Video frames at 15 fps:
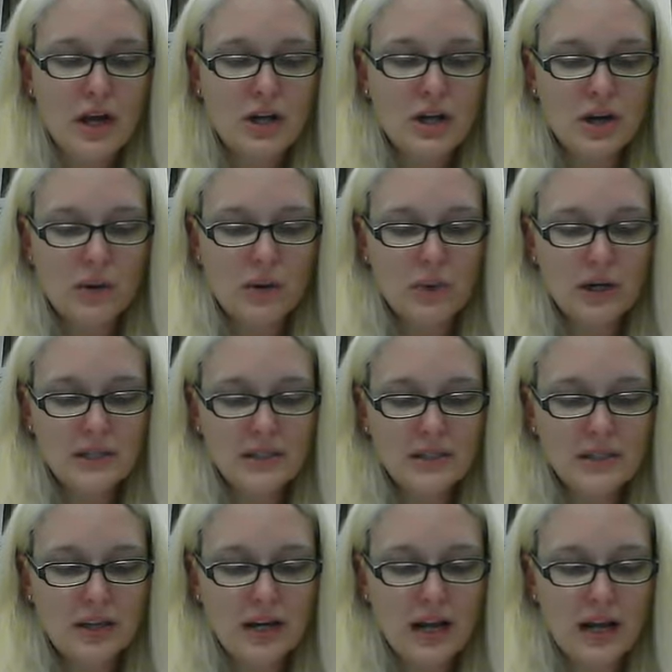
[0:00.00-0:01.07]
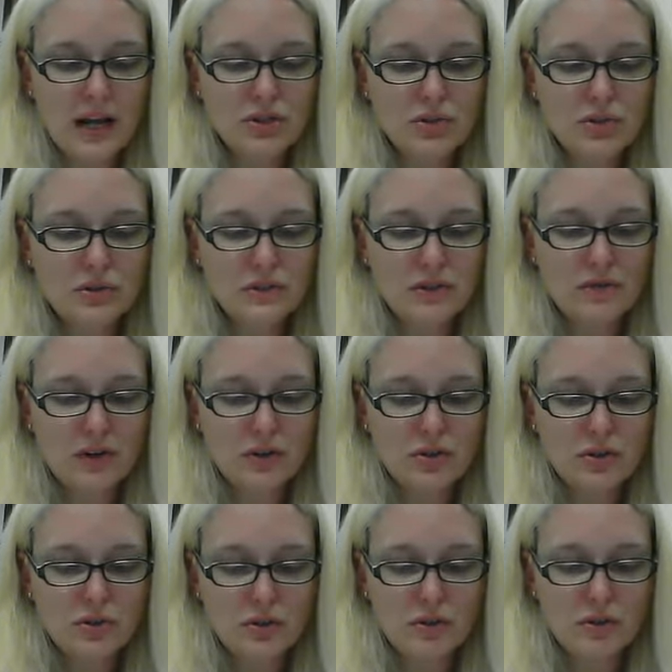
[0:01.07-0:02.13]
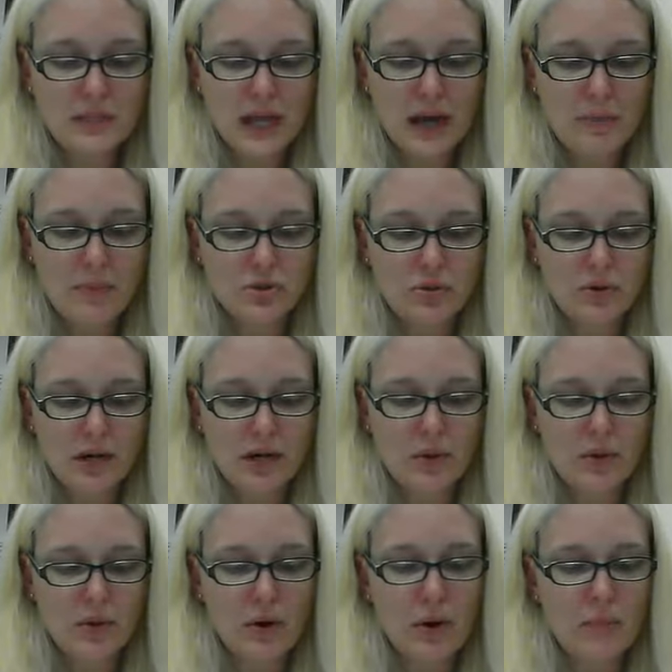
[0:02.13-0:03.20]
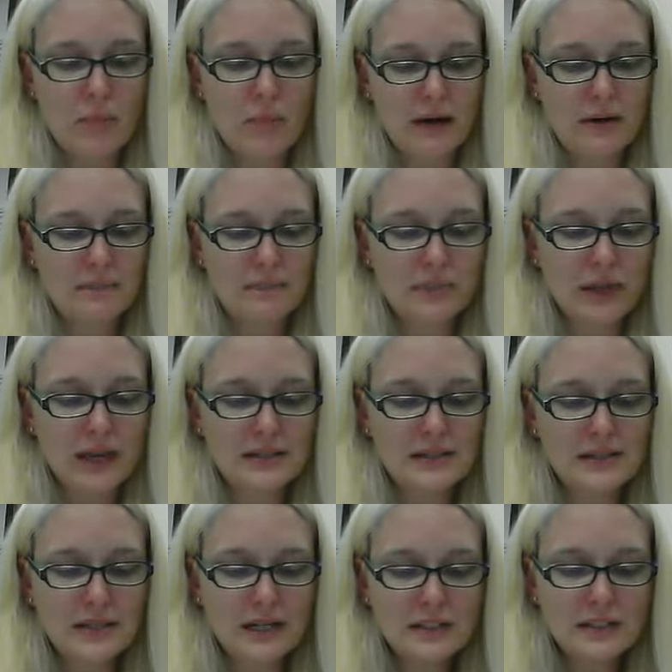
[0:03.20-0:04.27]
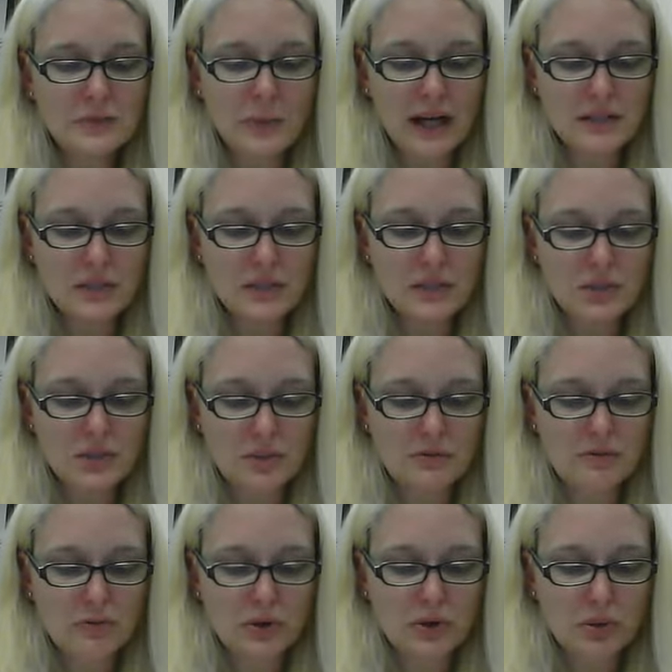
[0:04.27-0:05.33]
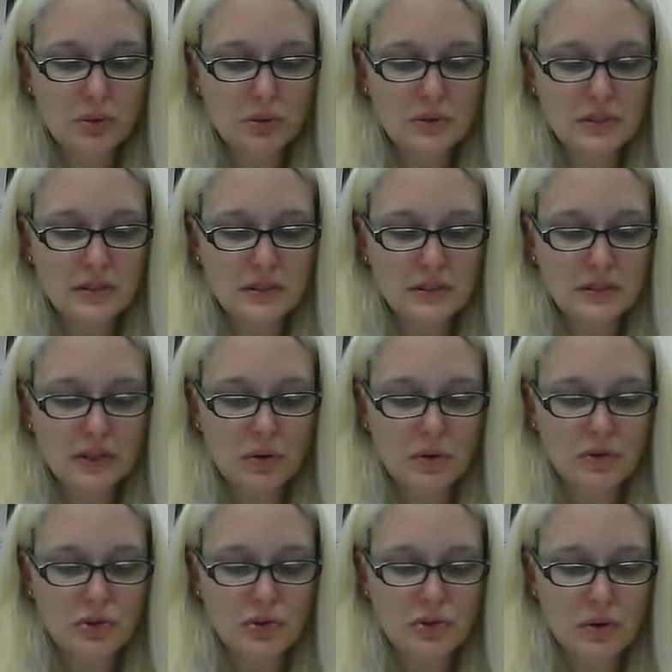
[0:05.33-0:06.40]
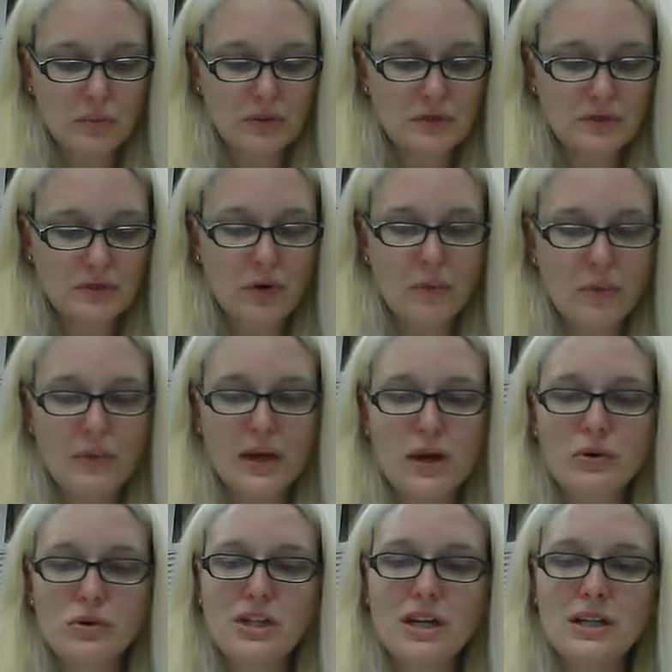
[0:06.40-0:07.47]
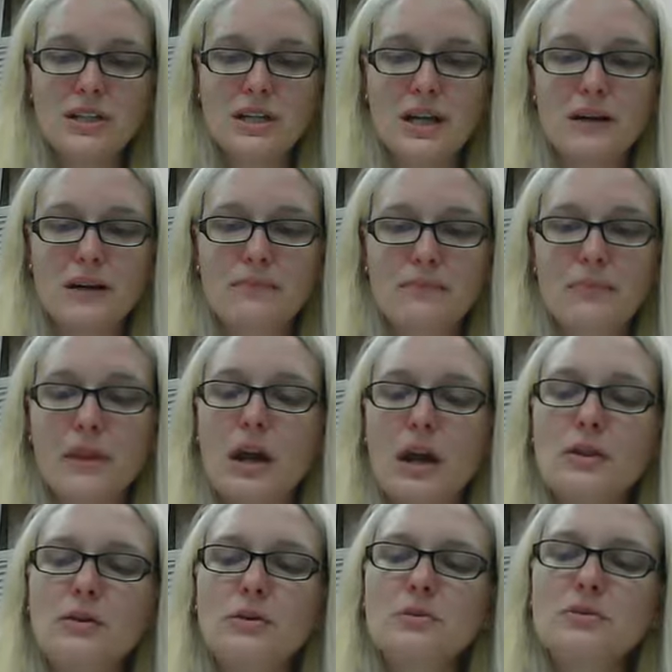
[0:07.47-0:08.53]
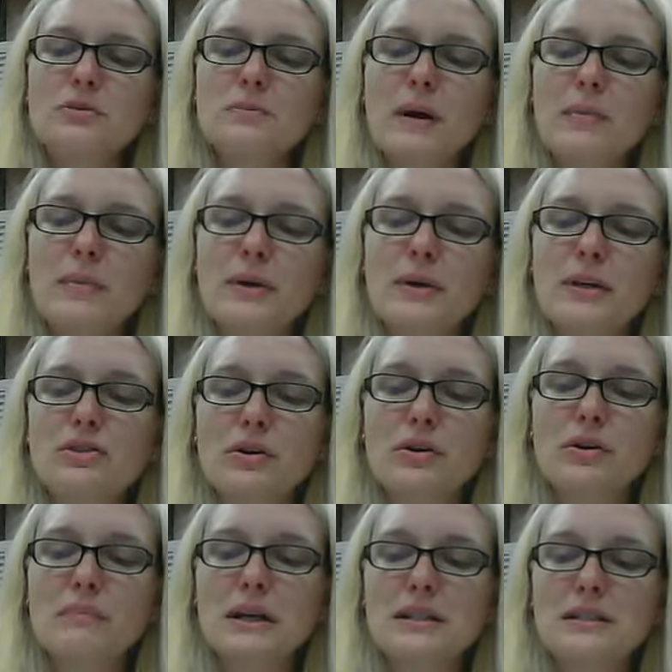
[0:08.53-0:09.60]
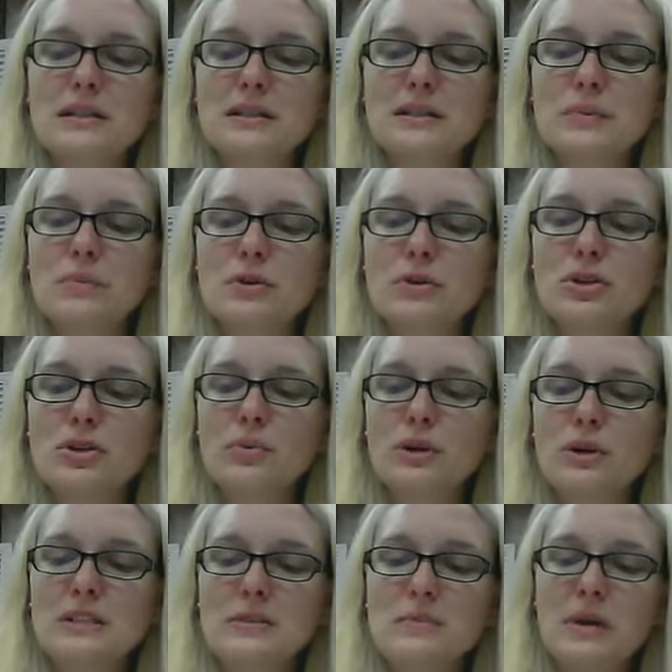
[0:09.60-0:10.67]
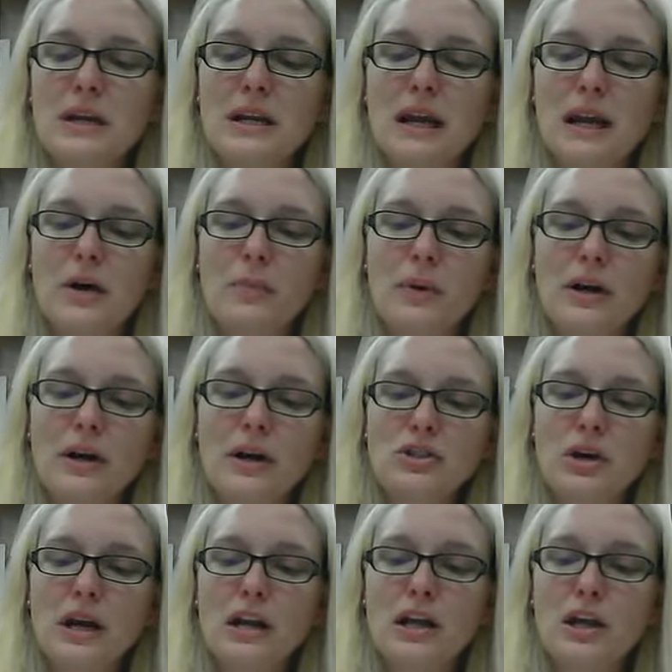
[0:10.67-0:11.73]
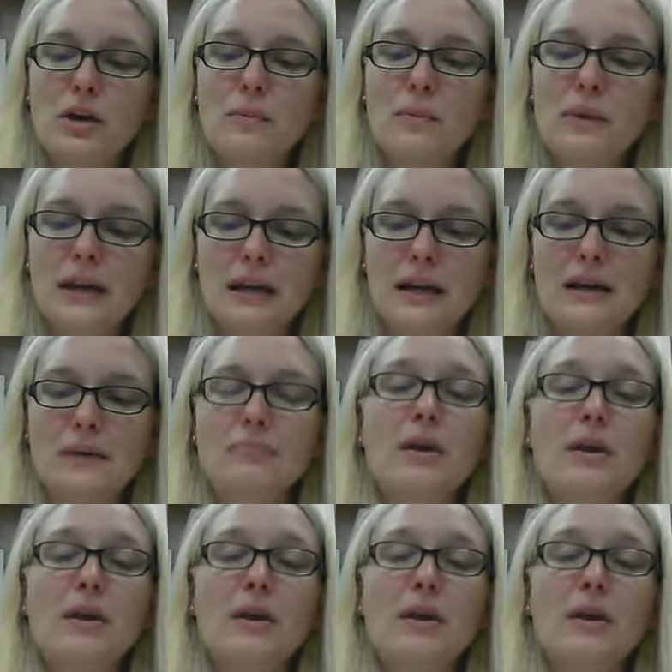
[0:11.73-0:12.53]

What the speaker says: John works at the National Severe Storms Laboratory in Oklahoma. He studies past storms for clues that signal a storm is forming or changing. The clues might be a certain mix of temperature, wind speed, air pressure, and humidity,